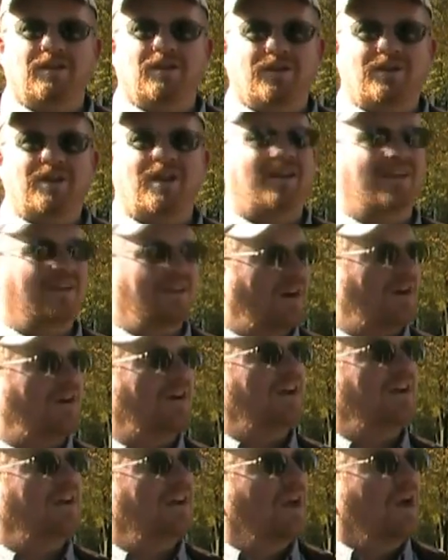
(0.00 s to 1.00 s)
Okay. All
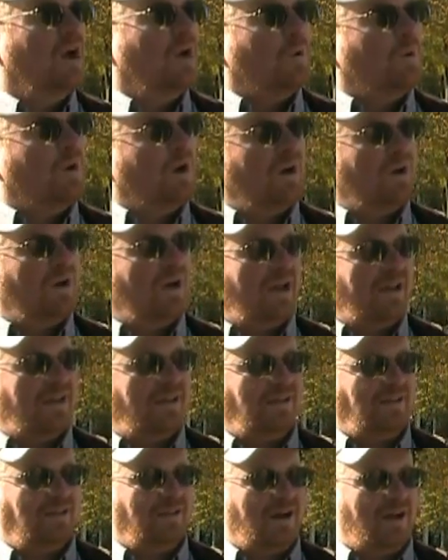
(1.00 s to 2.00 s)
right. Well,
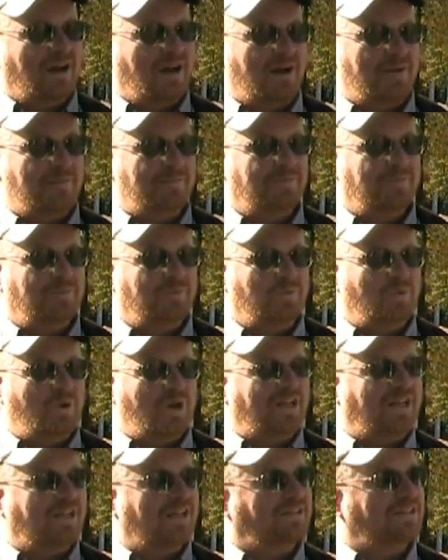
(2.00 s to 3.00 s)
I
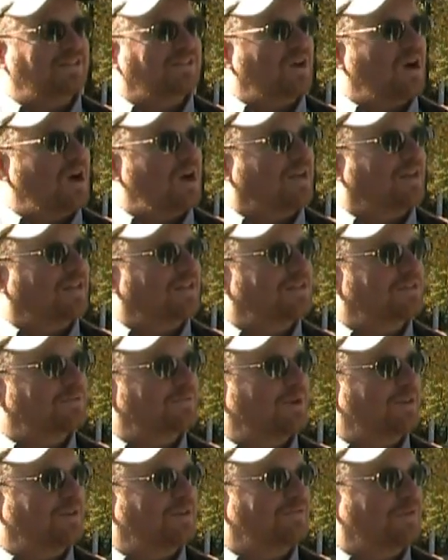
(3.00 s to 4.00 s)
want to get to talking to some
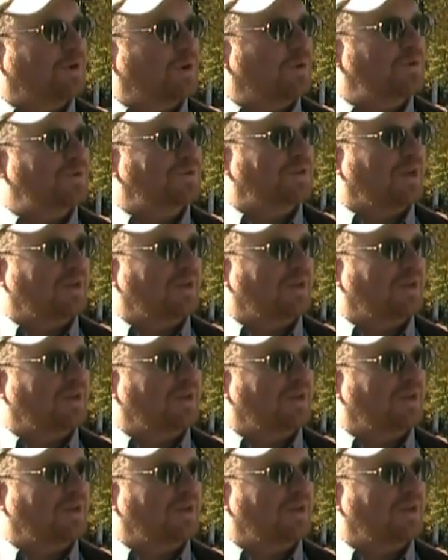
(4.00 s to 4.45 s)
other folks.